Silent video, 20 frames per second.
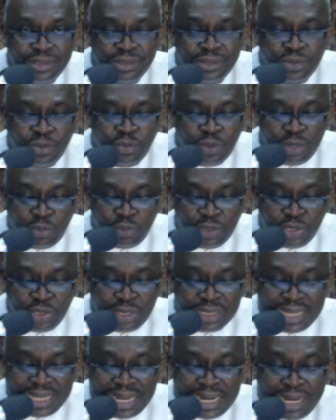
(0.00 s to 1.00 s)
when we
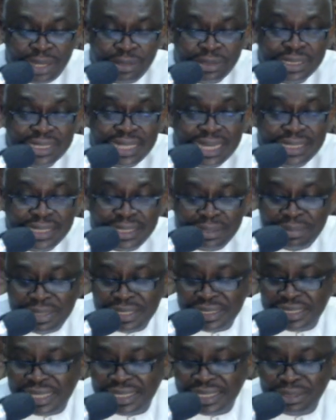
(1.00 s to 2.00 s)
just allow
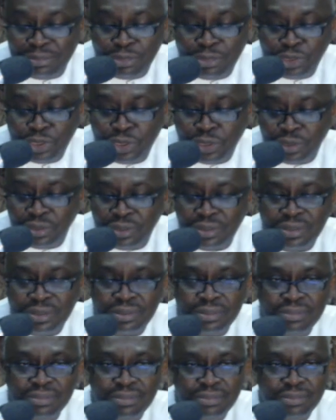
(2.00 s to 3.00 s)
sentiment and emotion
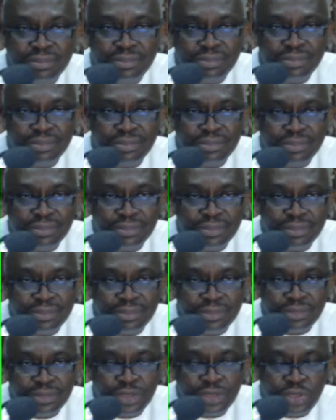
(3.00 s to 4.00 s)

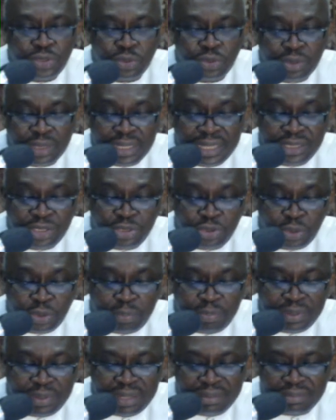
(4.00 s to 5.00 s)
to reign
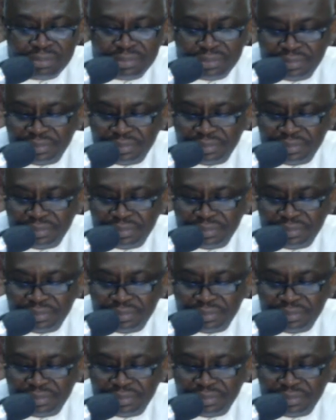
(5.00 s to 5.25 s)
supreme